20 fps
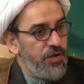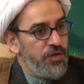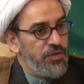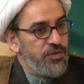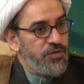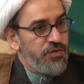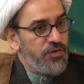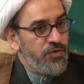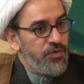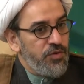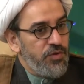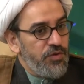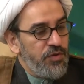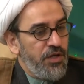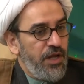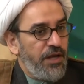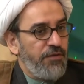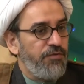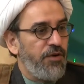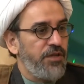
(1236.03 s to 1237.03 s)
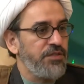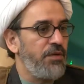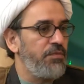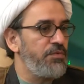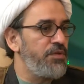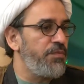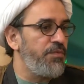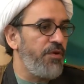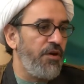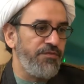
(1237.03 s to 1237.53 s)
So like for example
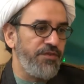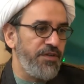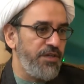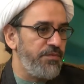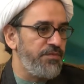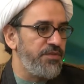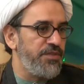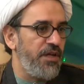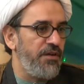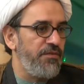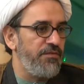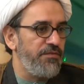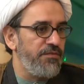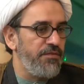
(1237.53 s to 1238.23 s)
the Prophet himself,